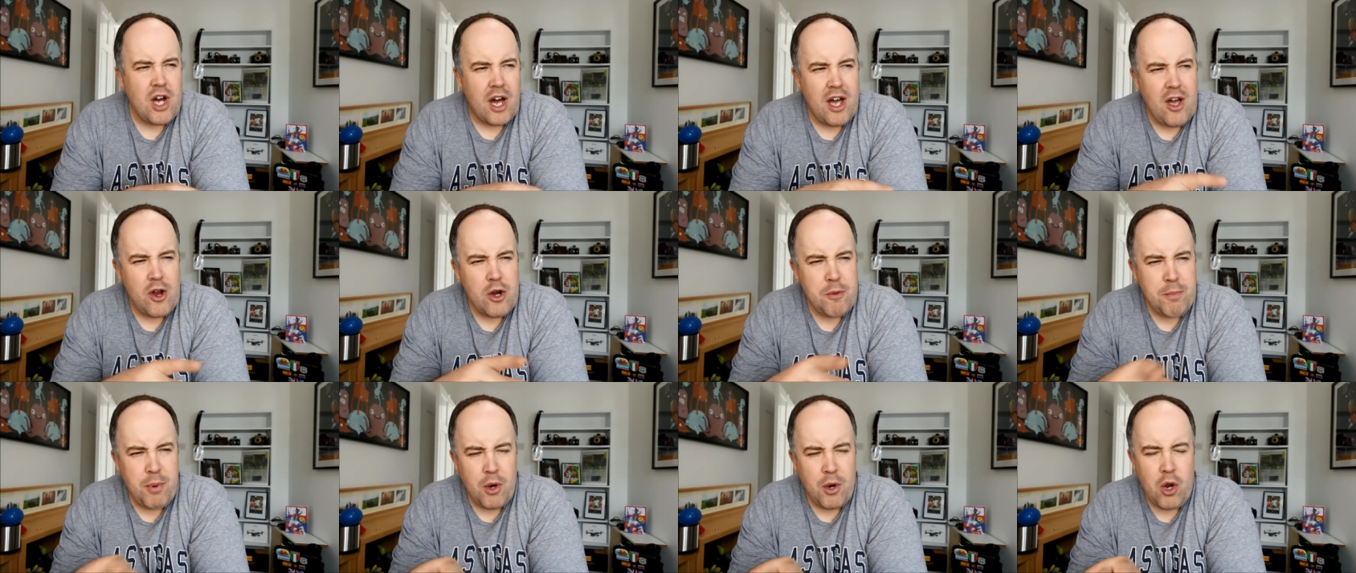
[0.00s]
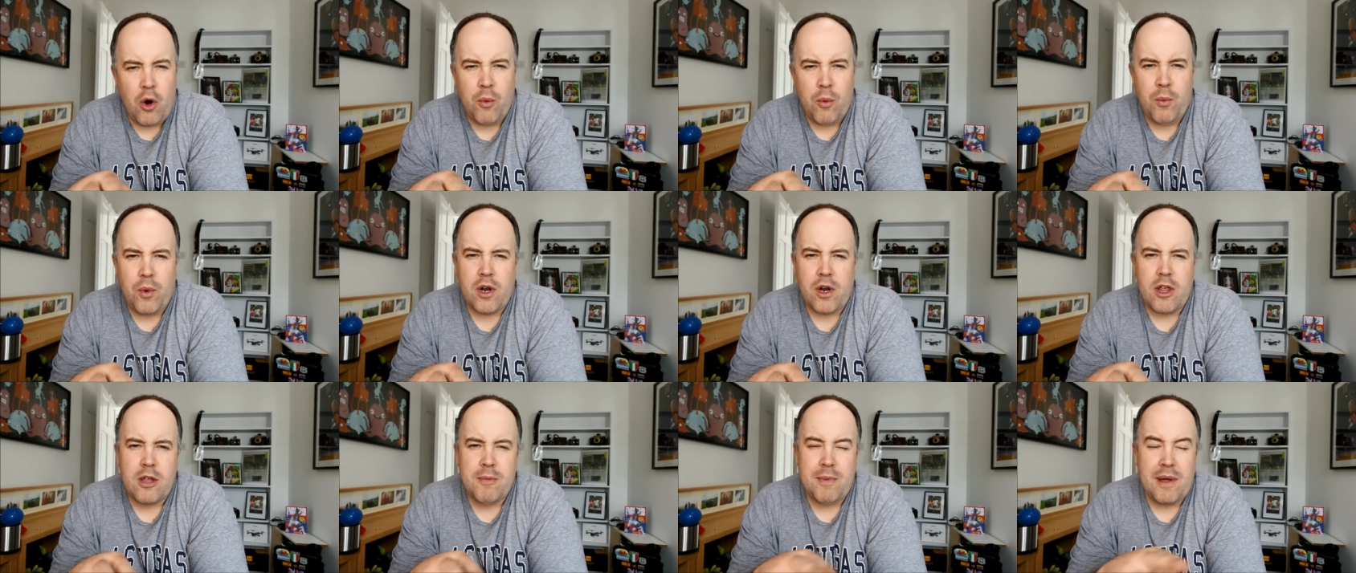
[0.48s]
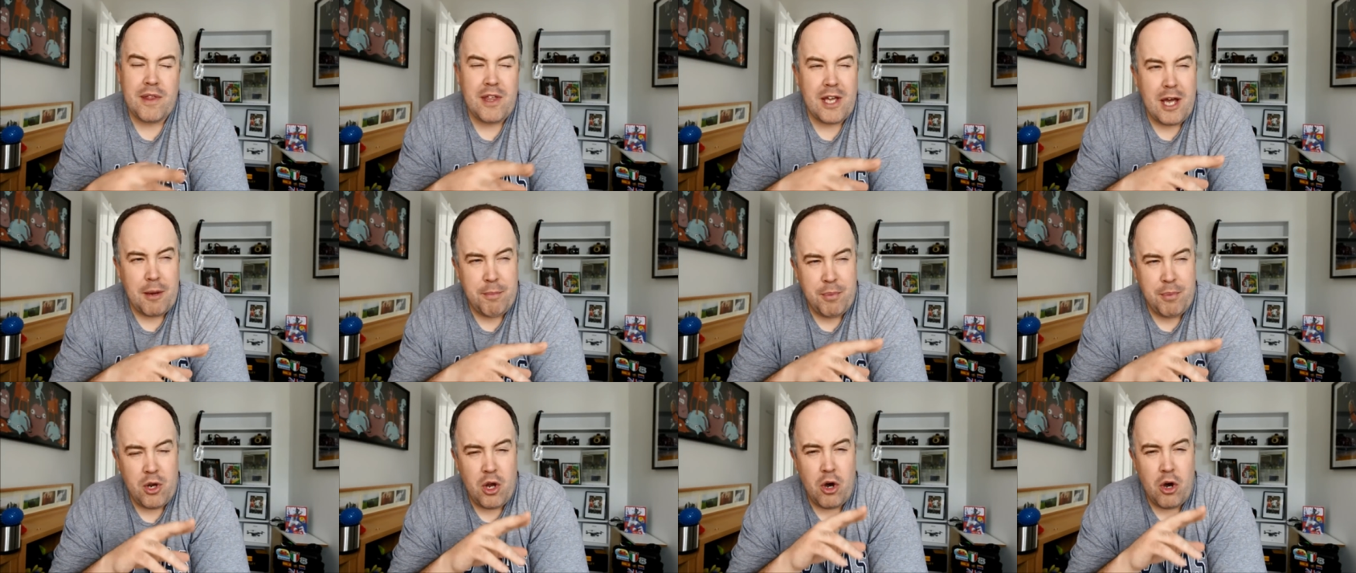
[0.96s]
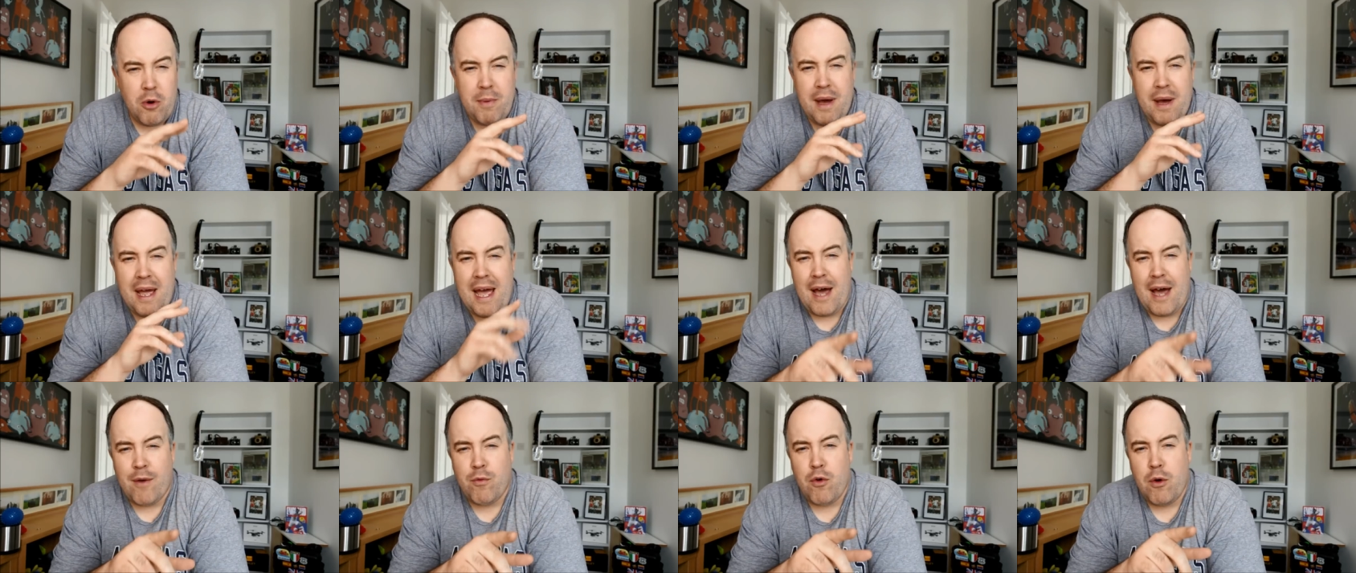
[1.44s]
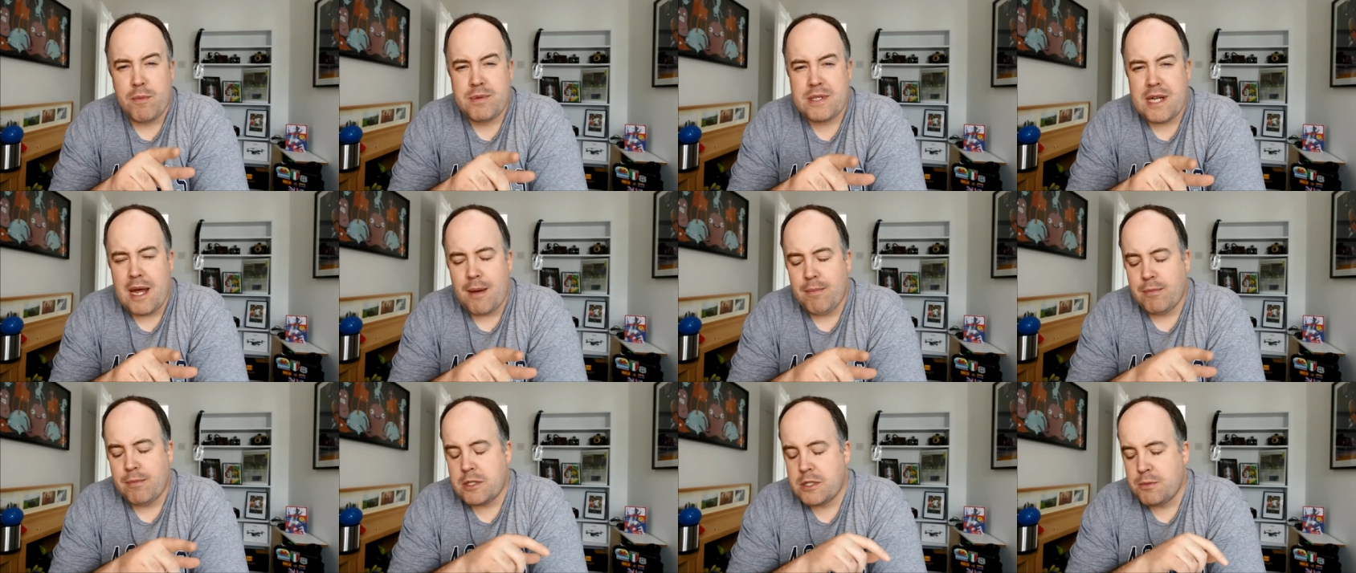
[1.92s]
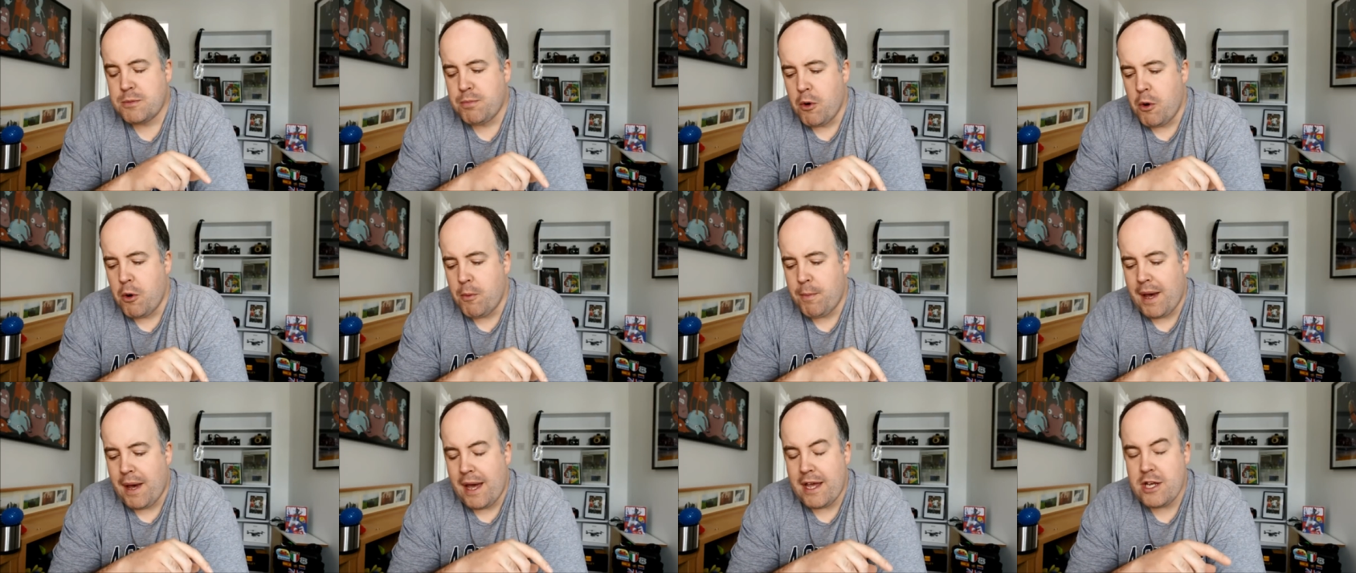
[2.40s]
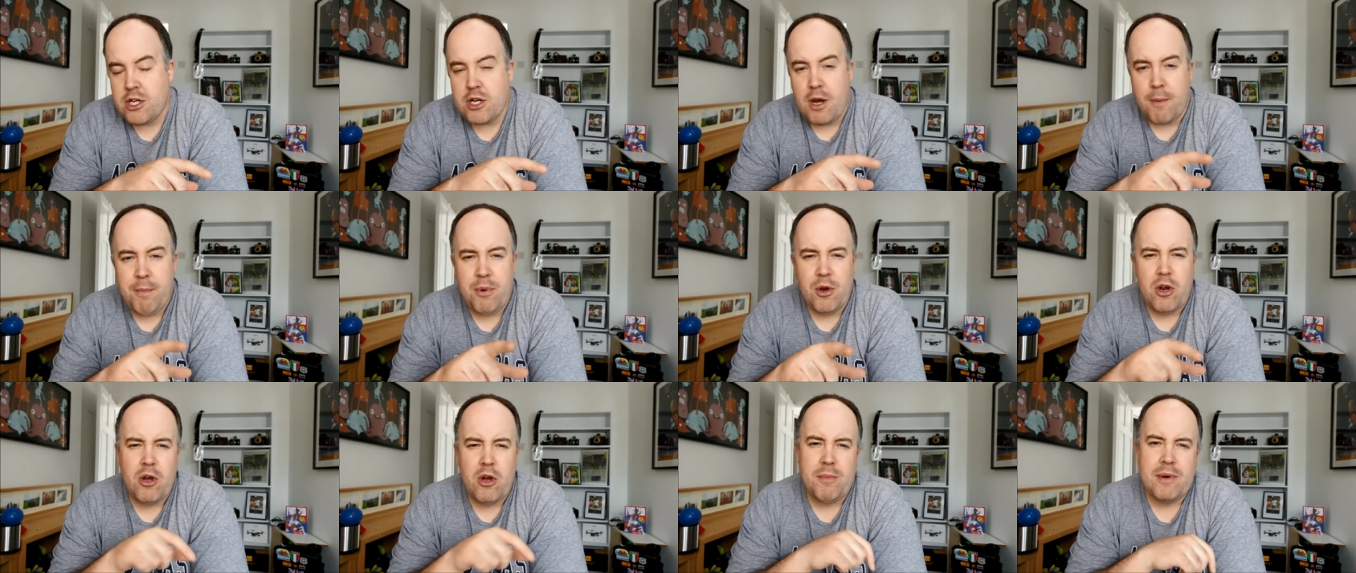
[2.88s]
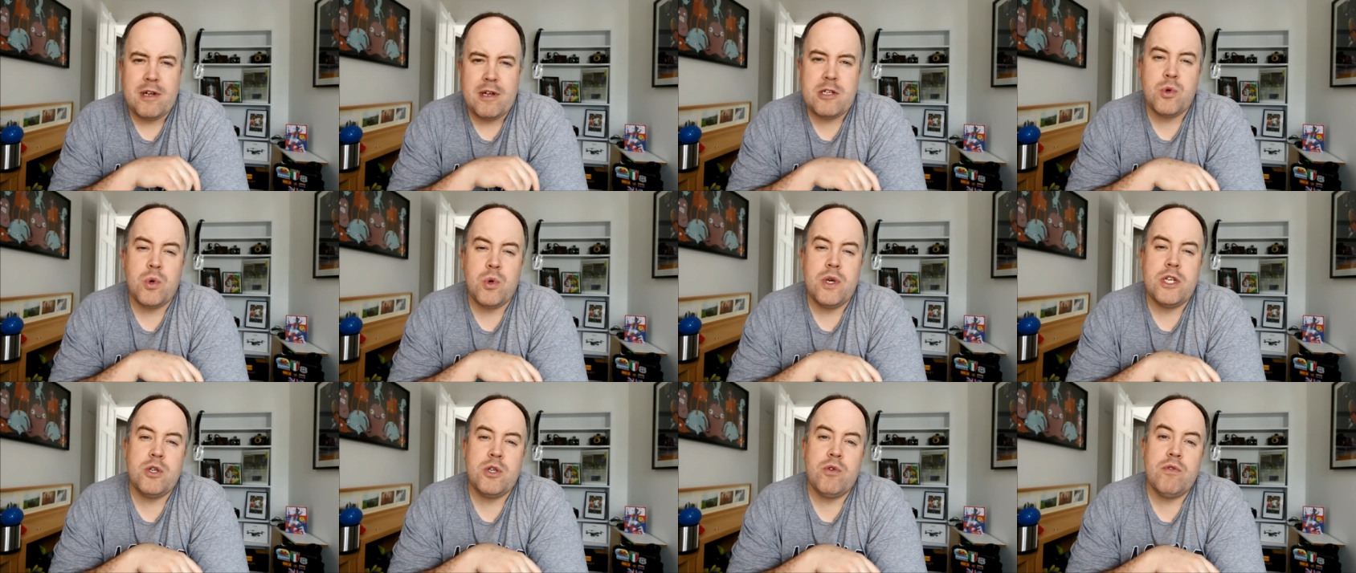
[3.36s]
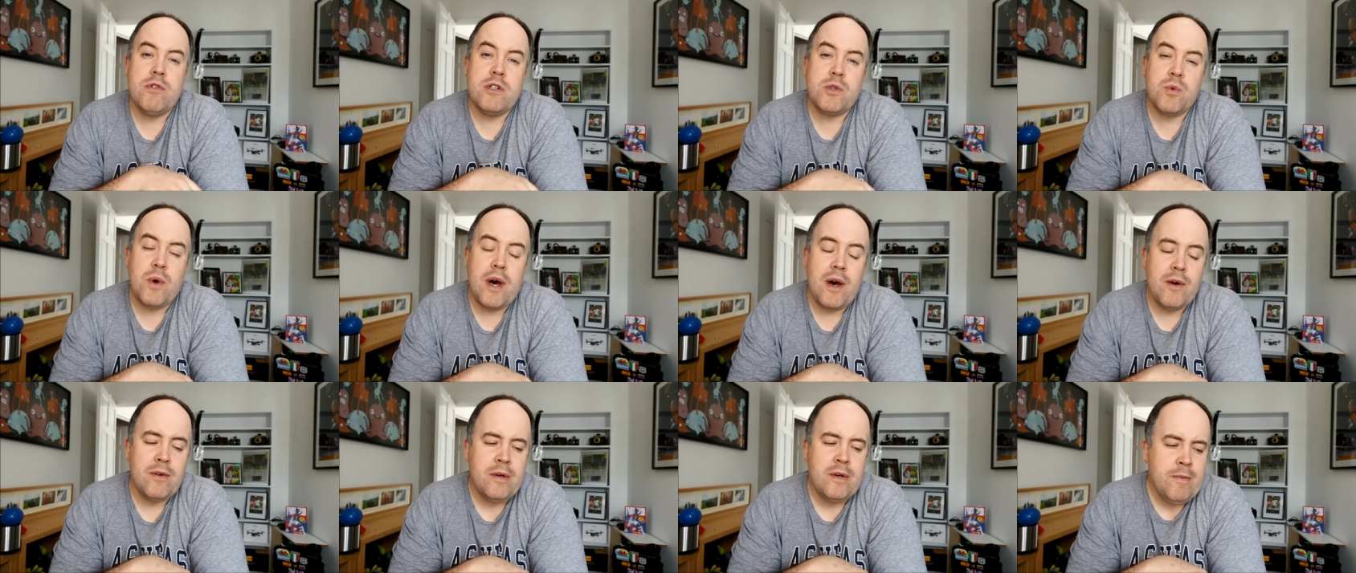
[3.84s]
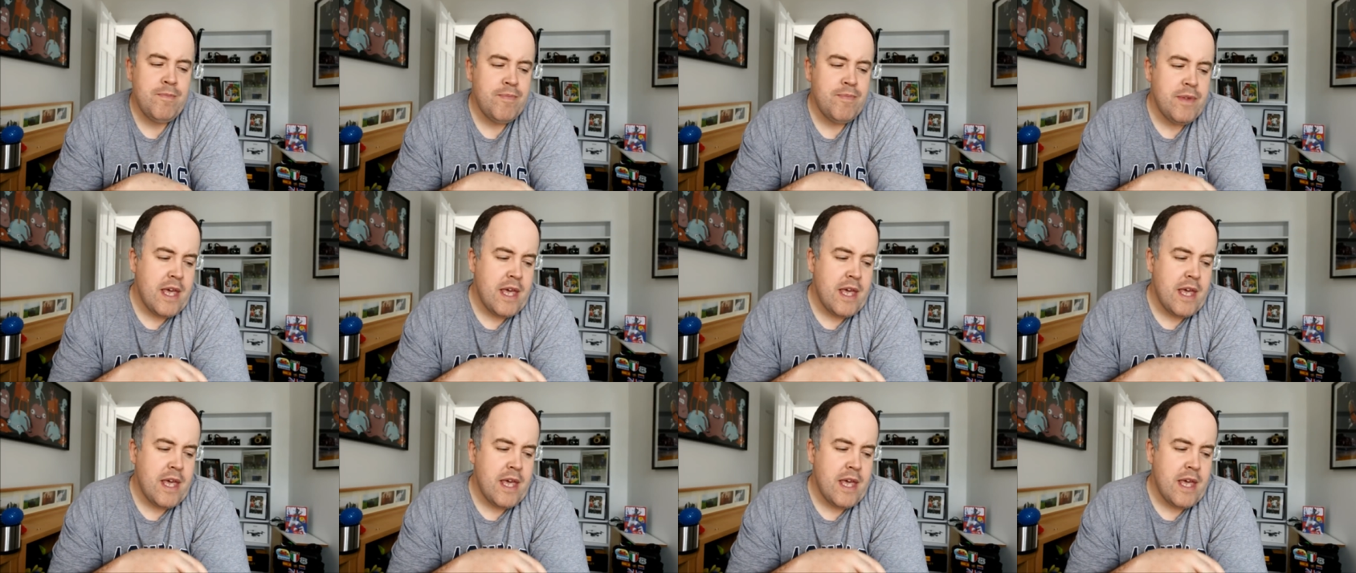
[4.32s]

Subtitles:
I only put it on one of them. I think I put it on my @RobSamblesSport page. I put it on my Twitter as well.